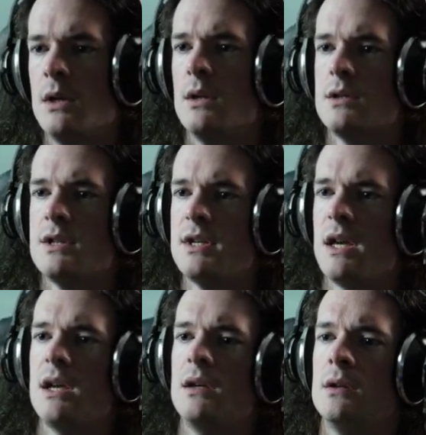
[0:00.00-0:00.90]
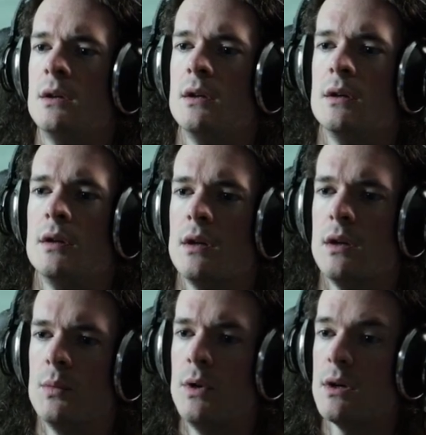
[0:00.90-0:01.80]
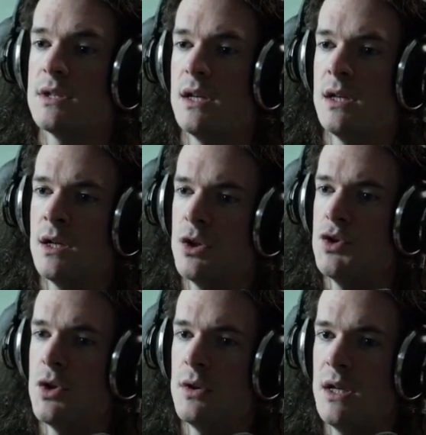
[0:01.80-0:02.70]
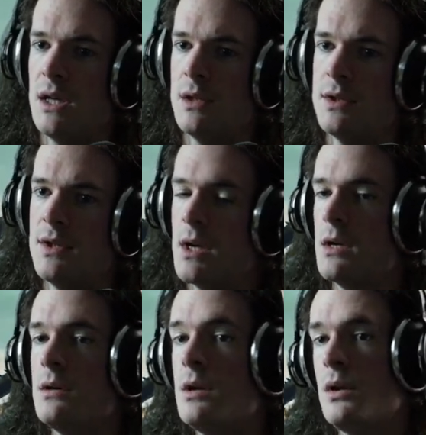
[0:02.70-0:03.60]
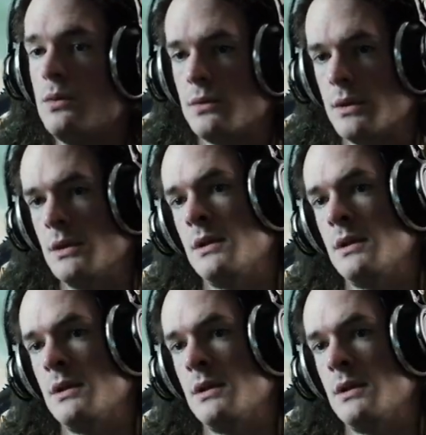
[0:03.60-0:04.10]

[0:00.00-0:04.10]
Today, we are taking a journey into the unknown.